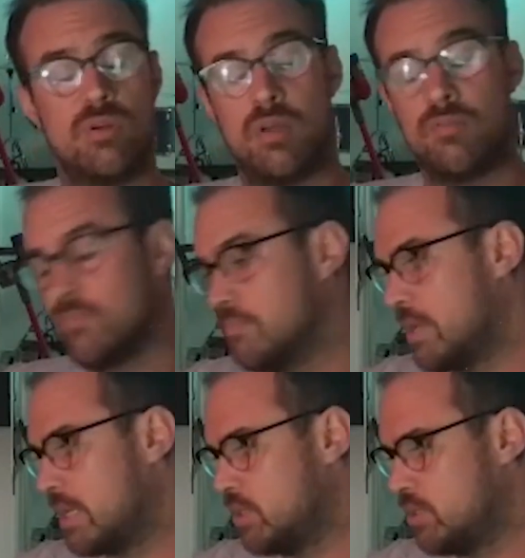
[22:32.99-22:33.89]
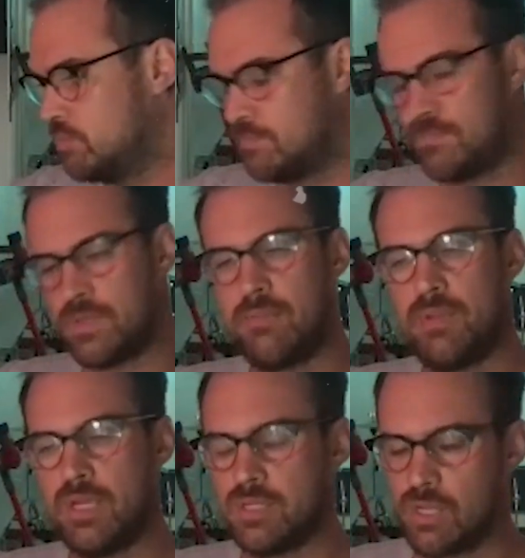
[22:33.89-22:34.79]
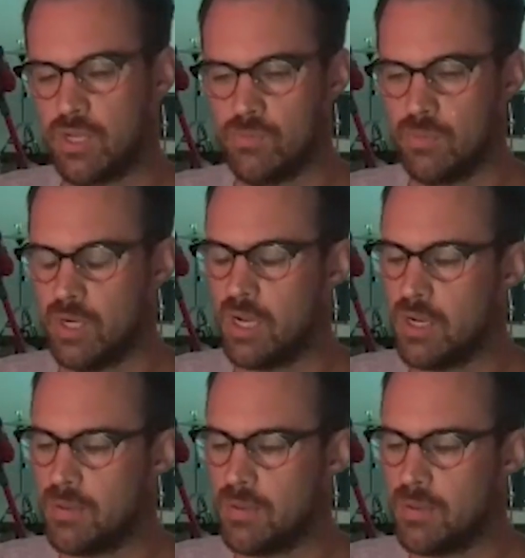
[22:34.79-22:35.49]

I met you 10 minutes ago, but